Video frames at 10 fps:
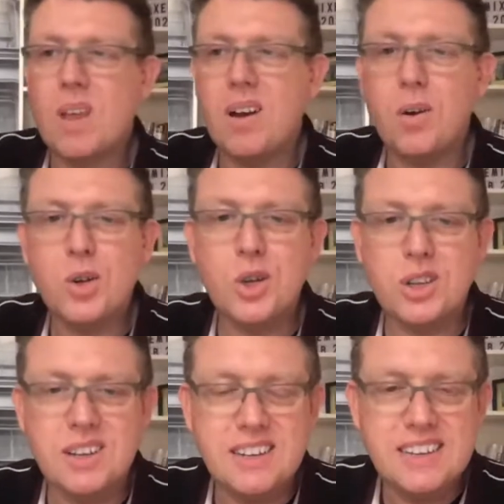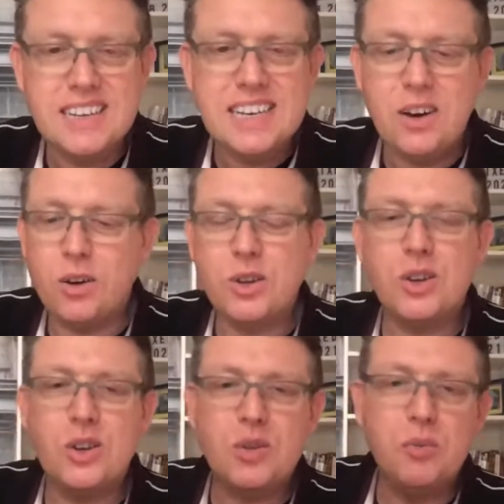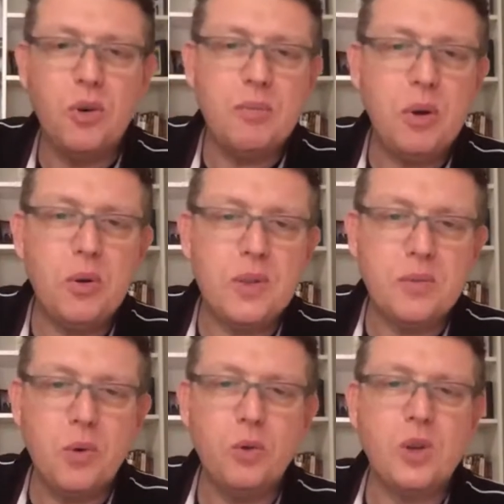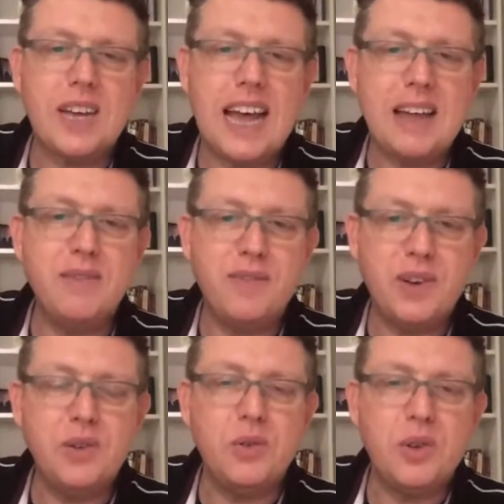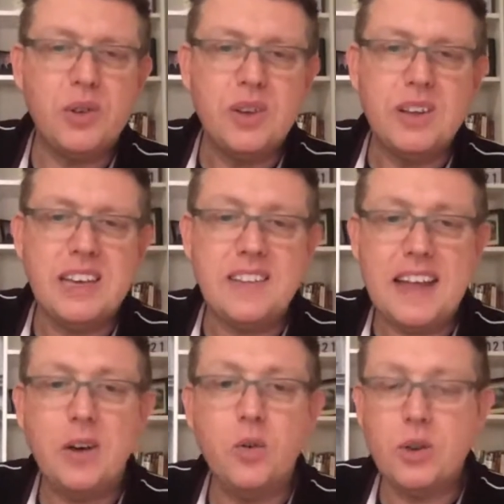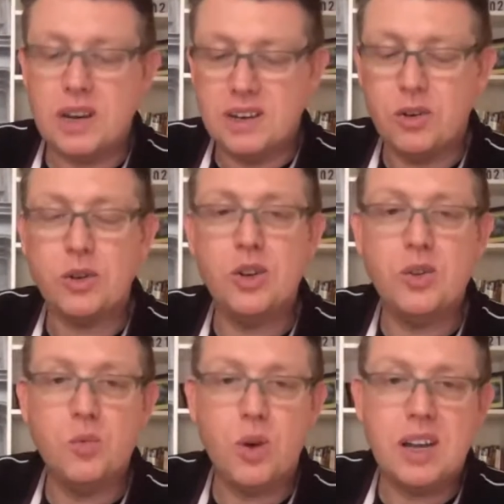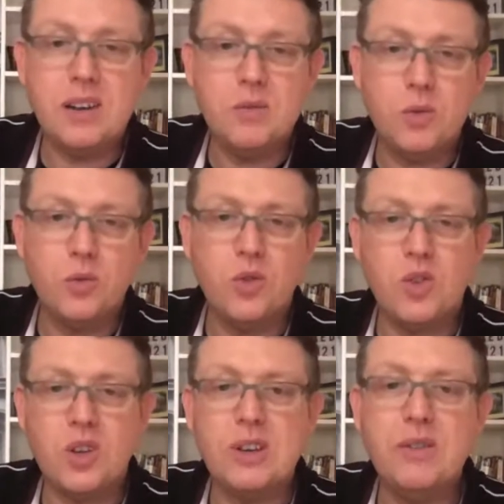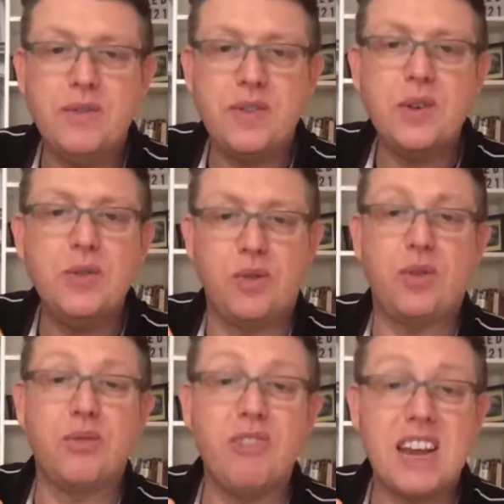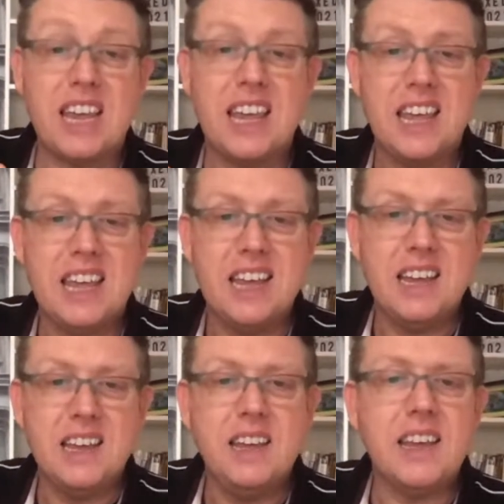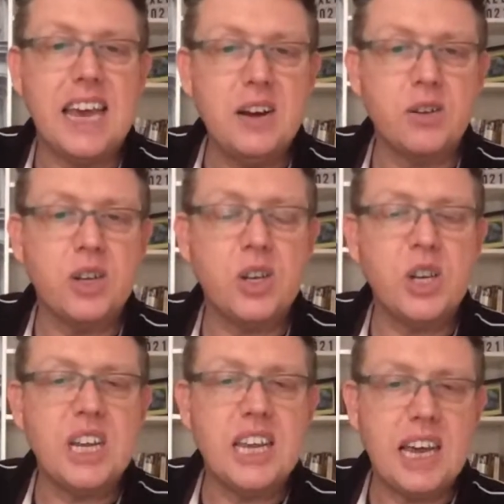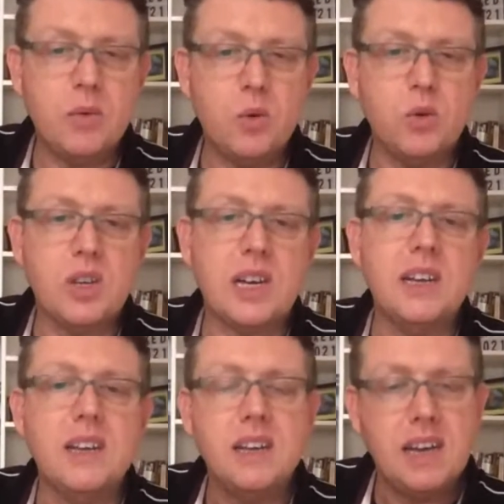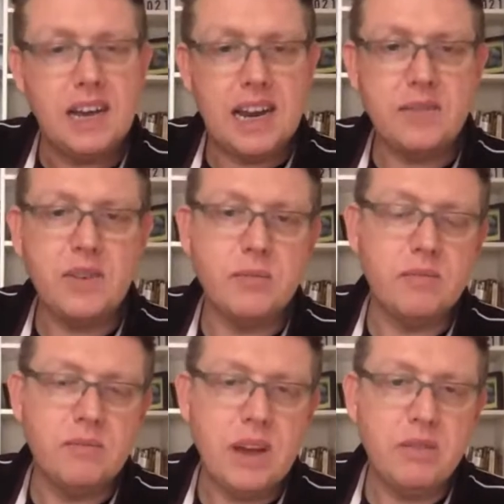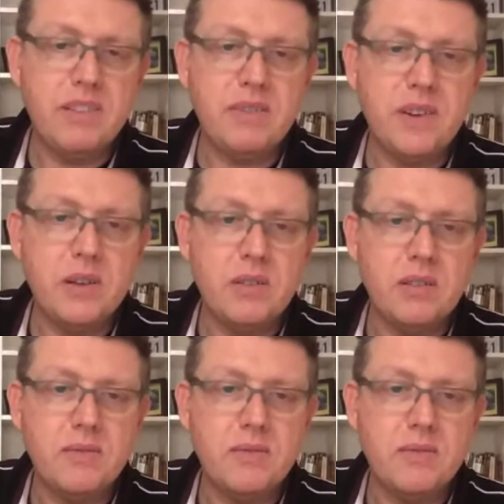Oxygen. Oxygen is more important than water and food. In that order: oxygen 1, water 2, food 3. Get oxygen in, get water, and have some healthy food.